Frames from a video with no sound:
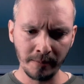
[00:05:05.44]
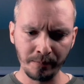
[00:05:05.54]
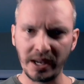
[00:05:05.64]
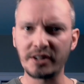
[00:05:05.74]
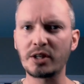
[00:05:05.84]

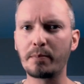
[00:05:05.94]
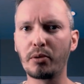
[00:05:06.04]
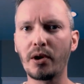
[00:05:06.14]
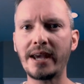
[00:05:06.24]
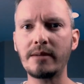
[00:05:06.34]
It's a
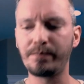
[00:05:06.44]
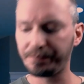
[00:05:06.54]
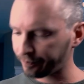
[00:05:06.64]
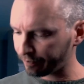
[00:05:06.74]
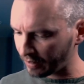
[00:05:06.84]
bright
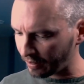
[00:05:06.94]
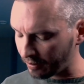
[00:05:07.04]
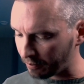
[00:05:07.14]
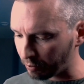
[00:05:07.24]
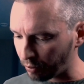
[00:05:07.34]

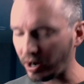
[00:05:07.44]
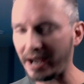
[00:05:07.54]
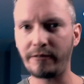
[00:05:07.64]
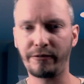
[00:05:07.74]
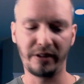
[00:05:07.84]

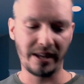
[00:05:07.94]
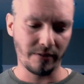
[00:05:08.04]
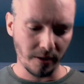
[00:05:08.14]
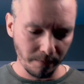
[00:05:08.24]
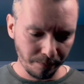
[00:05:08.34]

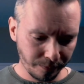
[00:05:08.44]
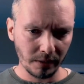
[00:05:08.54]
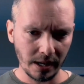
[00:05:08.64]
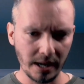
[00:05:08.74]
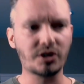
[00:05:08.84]
flavor.
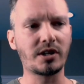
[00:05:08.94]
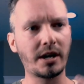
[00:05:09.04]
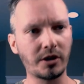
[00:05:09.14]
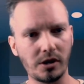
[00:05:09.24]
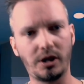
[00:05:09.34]
It's got a
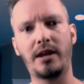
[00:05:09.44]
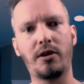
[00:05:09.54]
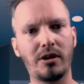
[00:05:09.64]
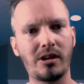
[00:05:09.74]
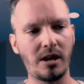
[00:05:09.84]
good
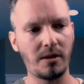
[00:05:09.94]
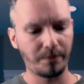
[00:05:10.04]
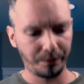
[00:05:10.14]
lingering heat.